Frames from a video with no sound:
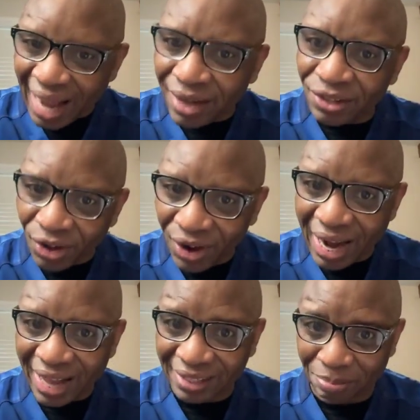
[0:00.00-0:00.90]

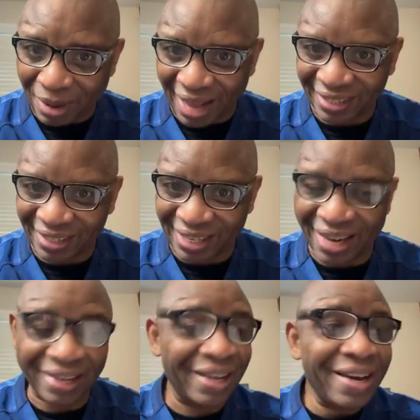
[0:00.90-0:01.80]
$10 per
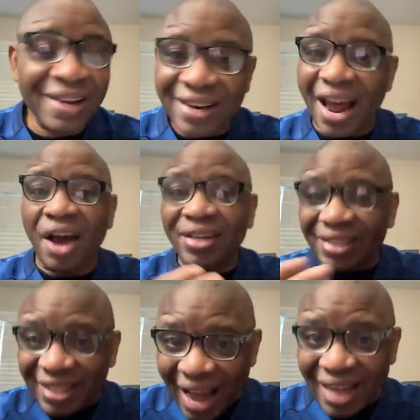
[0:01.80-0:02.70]
sale. Now,
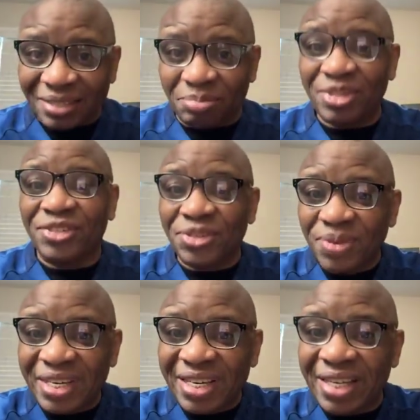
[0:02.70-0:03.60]
that means
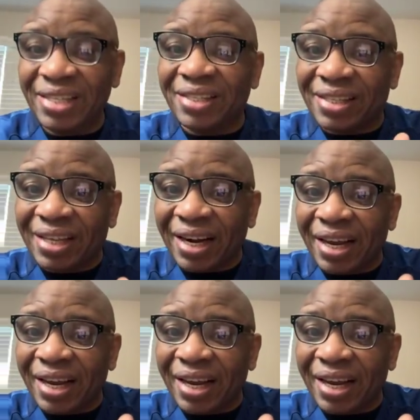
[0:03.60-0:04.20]
you will need